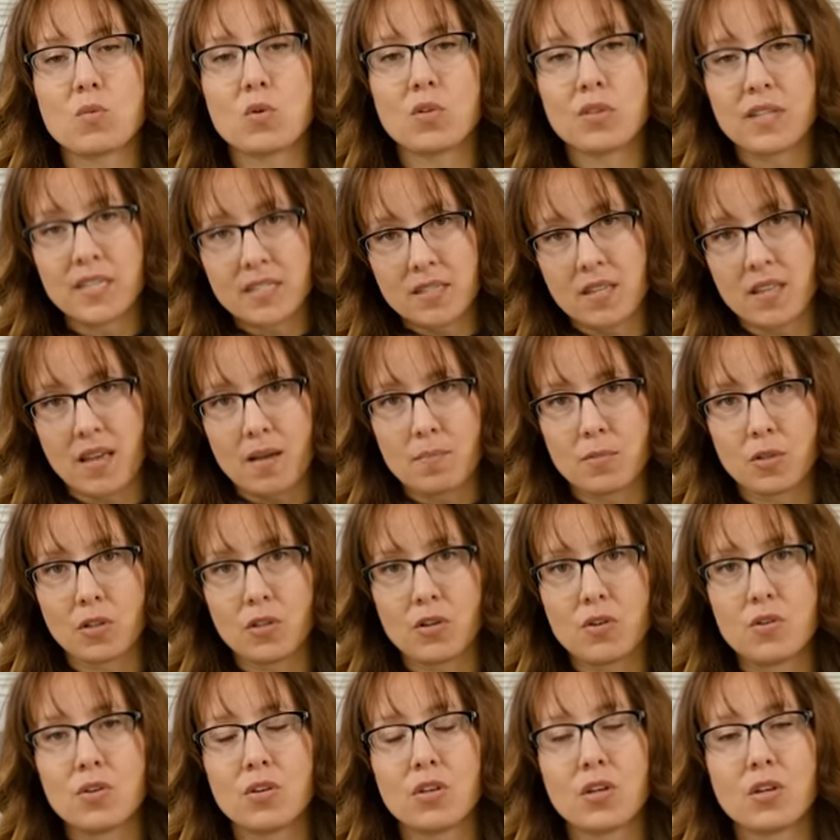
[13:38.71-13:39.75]
We'll link to that
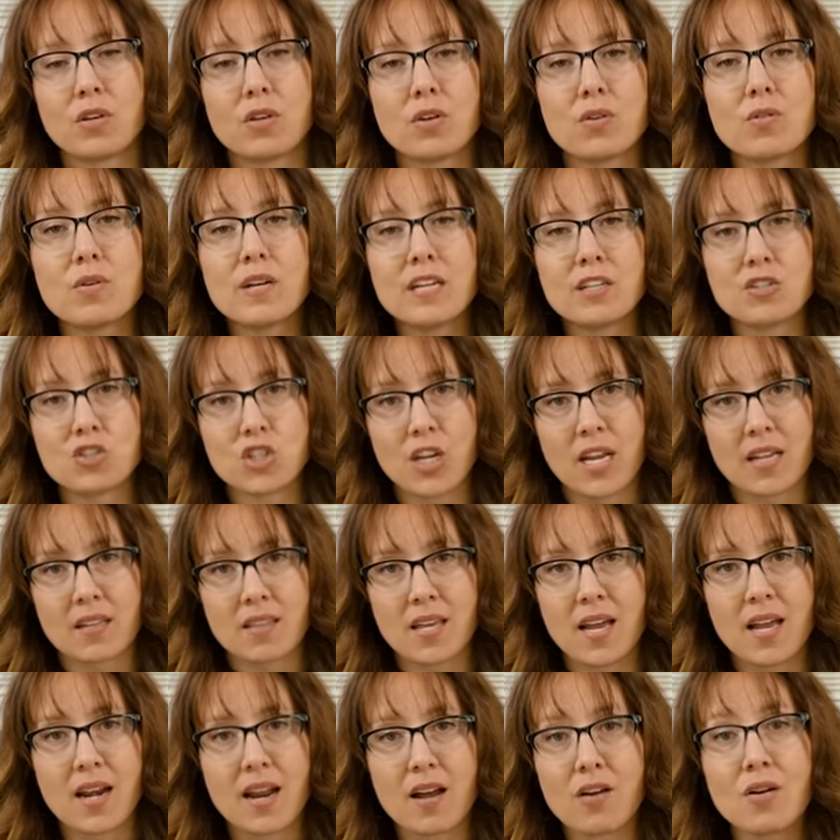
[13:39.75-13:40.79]
below. You can go and check
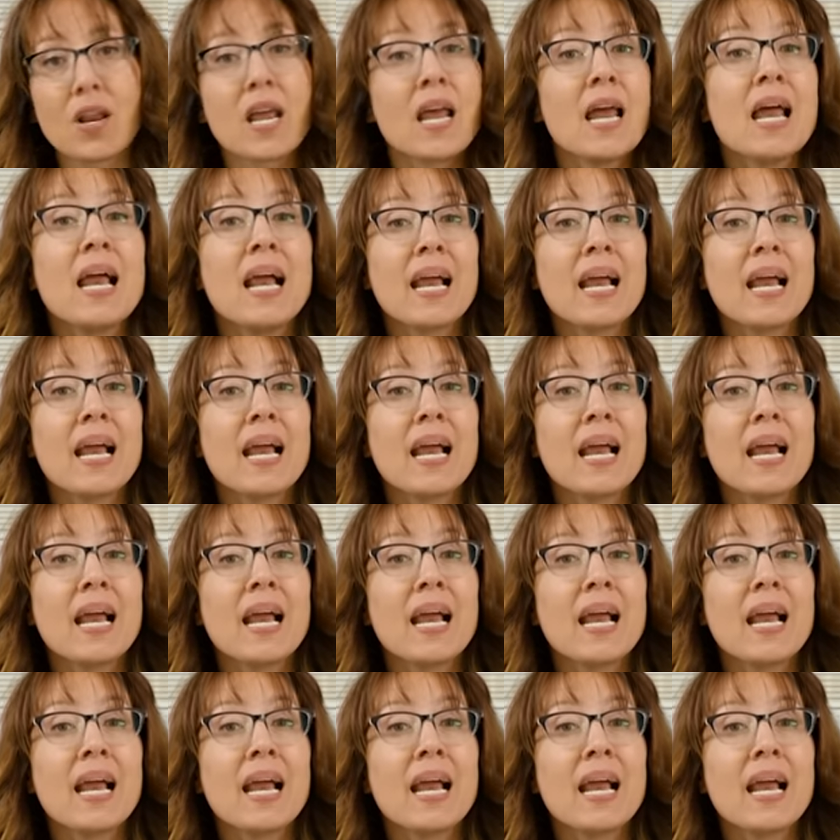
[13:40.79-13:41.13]
that out.